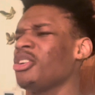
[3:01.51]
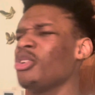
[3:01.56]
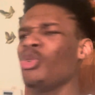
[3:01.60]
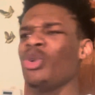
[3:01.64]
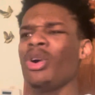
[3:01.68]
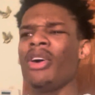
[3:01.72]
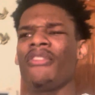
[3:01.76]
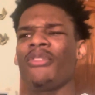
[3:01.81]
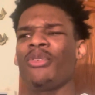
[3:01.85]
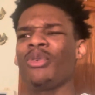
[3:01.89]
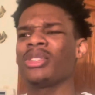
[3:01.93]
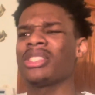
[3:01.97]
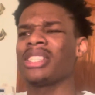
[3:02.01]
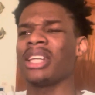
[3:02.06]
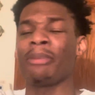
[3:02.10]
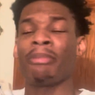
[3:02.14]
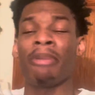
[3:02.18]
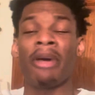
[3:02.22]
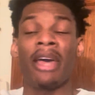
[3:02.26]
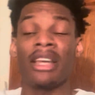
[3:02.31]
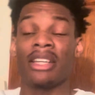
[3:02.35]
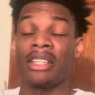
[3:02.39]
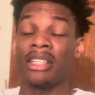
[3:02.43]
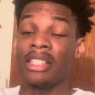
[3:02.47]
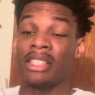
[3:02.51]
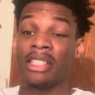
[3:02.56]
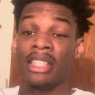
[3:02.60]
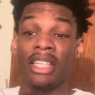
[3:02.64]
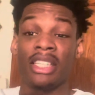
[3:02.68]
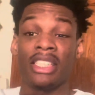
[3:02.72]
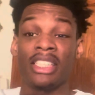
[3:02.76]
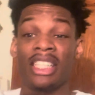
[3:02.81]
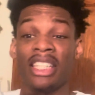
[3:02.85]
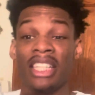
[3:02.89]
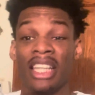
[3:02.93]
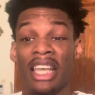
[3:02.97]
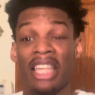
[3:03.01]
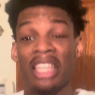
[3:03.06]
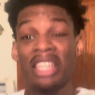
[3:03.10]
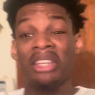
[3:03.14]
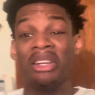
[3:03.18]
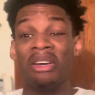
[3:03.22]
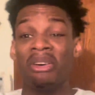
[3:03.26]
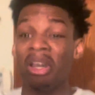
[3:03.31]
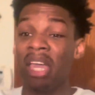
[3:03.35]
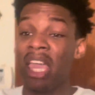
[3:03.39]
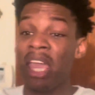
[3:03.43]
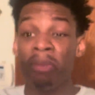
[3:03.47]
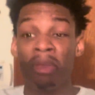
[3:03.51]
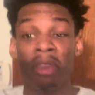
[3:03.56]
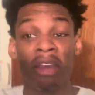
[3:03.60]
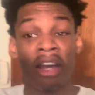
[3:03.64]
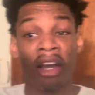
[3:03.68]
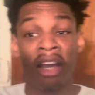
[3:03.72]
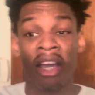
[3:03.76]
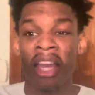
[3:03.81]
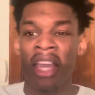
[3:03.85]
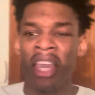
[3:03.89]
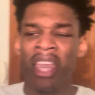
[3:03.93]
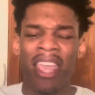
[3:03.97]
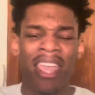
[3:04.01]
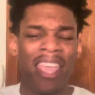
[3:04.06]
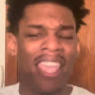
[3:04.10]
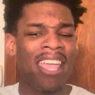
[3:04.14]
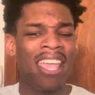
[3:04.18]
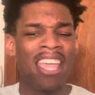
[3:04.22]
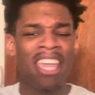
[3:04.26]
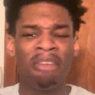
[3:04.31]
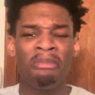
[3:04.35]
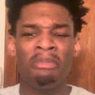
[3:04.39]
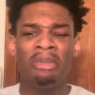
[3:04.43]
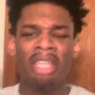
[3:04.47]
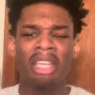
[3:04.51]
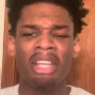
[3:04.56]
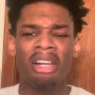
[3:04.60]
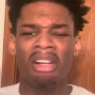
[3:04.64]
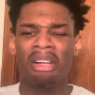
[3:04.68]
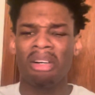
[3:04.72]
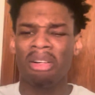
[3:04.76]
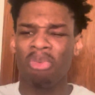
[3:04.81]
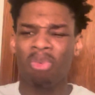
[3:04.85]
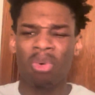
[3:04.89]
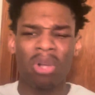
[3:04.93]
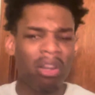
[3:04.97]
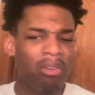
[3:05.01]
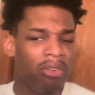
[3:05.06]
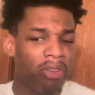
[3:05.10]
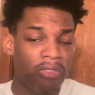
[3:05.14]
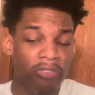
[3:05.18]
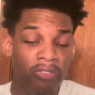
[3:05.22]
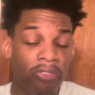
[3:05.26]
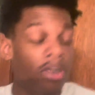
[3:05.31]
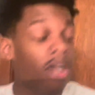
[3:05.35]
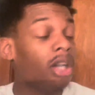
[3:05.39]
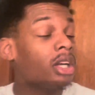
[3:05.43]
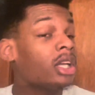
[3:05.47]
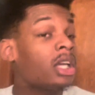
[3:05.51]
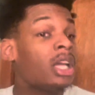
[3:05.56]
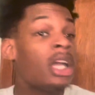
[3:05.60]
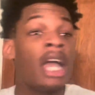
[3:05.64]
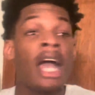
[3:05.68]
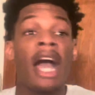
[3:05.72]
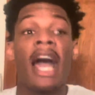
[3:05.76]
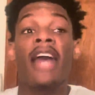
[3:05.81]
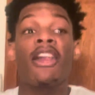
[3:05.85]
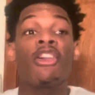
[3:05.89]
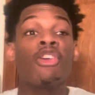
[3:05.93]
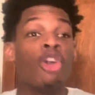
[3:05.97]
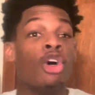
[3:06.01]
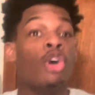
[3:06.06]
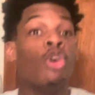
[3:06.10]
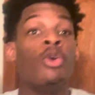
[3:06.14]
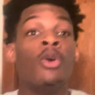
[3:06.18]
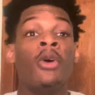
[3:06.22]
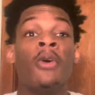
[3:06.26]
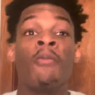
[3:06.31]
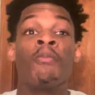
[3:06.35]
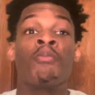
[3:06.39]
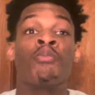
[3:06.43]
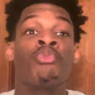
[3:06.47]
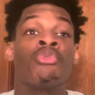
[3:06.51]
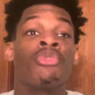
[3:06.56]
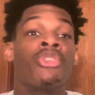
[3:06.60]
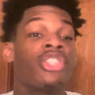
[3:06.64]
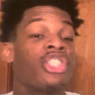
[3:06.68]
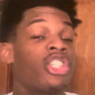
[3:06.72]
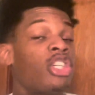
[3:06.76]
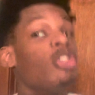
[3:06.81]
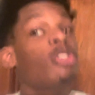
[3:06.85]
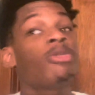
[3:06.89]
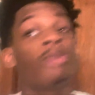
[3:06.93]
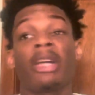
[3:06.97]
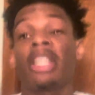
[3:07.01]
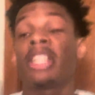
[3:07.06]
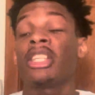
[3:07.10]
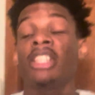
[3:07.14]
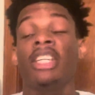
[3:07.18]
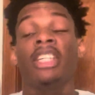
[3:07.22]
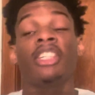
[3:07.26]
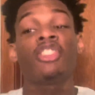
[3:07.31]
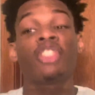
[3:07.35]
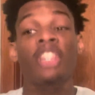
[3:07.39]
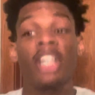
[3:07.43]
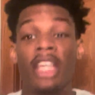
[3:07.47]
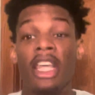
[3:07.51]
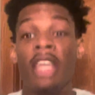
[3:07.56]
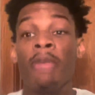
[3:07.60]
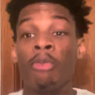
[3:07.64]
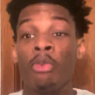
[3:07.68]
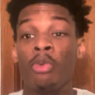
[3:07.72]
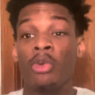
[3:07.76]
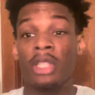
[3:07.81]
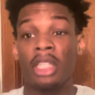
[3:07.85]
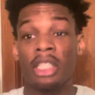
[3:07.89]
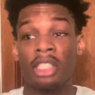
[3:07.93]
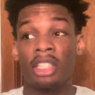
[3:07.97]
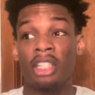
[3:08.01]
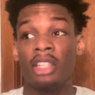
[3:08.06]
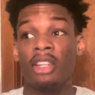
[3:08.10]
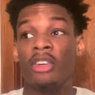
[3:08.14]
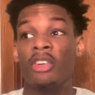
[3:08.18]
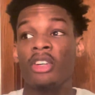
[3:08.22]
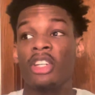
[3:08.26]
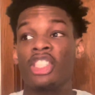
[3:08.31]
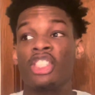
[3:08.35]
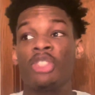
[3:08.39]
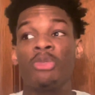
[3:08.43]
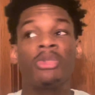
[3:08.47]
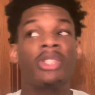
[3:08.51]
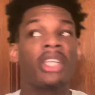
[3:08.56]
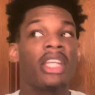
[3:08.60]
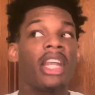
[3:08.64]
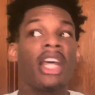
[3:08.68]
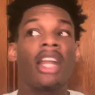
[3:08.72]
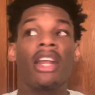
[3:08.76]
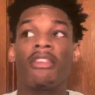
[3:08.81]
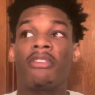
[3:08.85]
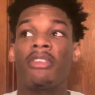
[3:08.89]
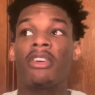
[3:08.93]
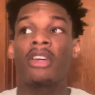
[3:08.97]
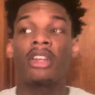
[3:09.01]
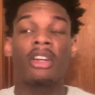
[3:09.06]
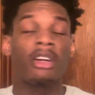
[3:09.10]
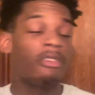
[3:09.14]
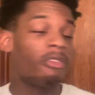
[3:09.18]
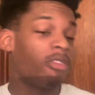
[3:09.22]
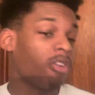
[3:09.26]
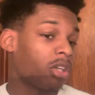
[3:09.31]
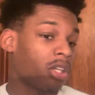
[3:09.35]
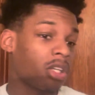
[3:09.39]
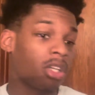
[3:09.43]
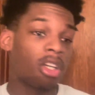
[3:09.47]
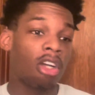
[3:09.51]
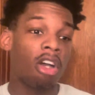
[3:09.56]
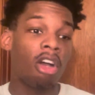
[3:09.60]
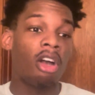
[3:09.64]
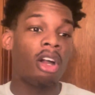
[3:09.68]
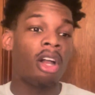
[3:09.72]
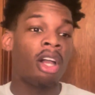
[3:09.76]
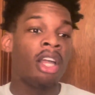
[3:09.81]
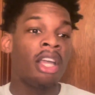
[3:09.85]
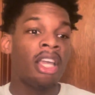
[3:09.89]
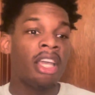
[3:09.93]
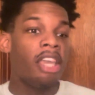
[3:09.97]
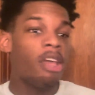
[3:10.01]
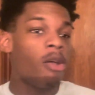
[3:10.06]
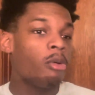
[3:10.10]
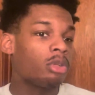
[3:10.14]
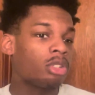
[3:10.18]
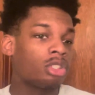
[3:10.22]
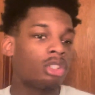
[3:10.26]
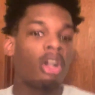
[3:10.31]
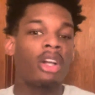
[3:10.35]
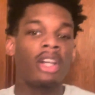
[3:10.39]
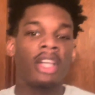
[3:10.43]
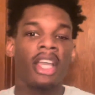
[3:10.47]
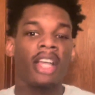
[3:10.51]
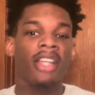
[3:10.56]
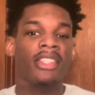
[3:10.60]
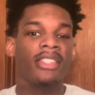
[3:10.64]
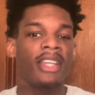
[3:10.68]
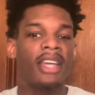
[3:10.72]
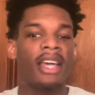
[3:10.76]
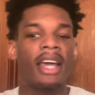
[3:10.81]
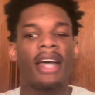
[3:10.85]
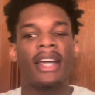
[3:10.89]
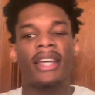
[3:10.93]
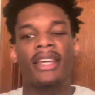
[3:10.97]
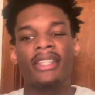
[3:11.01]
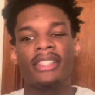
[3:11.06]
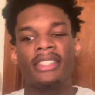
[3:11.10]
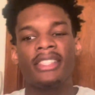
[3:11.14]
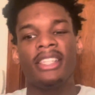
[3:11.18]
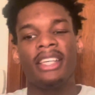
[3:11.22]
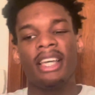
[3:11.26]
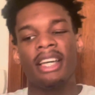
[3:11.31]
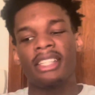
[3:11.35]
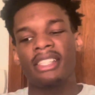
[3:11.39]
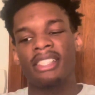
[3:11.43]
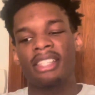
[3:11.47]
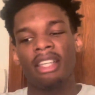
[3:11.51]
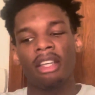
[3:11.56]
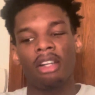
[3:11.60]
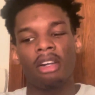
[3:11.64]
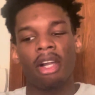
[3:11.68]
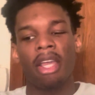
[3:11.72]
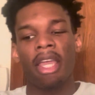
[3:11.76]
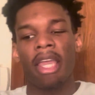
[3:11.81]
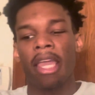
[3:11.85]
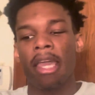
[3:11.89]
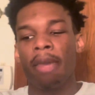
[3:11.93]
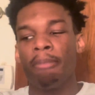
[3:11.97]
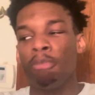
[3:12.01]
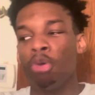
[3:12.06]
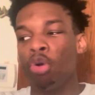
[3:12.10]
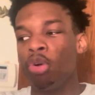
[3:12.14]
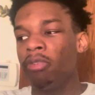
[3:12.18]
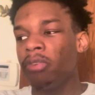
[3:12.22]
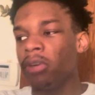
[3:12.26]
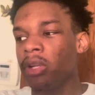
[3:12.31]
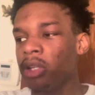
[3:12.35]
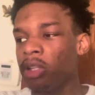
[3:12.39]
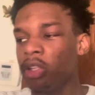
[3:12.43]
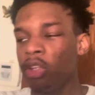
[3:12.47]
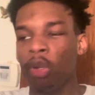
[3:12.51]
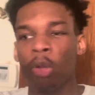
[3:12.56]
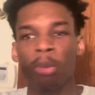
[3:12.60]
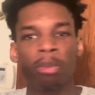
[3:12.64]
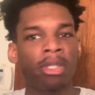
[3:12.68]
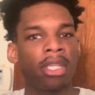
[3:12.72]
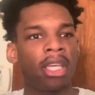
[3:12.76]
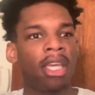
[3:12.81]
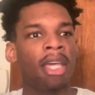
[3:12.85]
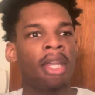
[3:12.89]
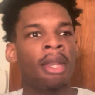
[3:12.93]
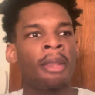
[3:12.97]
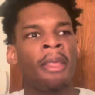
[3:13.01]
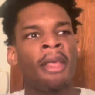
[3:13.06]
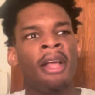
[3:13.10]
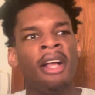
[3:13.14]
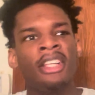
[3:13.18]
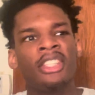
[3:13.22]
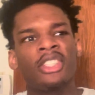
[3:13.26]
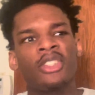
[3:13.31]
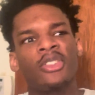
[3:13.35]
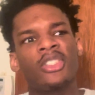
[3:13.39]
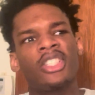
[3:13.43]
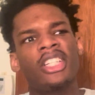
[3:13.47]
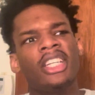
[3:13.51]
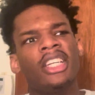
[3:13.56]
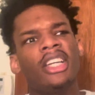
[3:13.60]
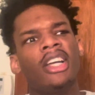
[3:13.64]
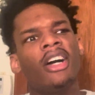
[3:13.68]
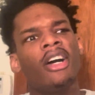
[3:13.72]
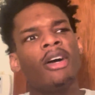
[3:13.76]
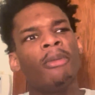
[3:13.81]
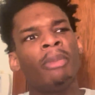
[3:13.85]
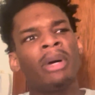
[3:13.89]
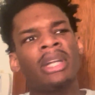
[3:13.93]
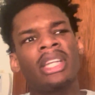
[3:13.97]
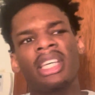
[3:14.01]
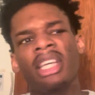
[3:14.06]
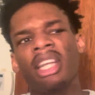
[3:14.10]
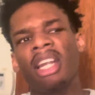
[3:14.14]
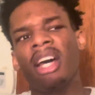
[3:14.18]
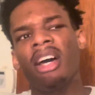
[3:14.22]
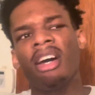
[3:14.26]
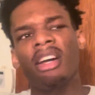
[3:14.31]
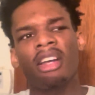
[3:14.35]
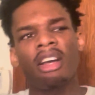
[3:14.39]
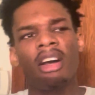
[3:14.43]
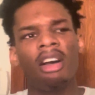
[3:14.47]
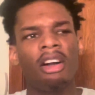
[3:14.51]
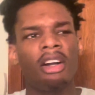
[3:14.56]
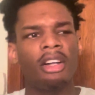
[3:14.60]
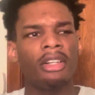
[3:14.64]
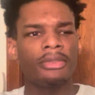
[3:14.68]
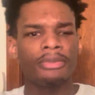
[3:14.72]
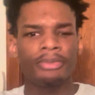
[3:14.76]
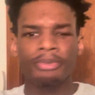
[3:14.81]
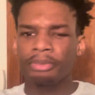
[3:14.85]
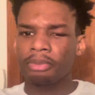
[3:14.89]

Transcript: whoever was in a passenger seat, she like, you know, hand me her, whatever the fuck, I don't know. She was about to try to hit me with that shit, though, because she was getting out of a fucking car. It was dark outside. I just see her hand moving, you know what I'm saying? So she about to get out of her car.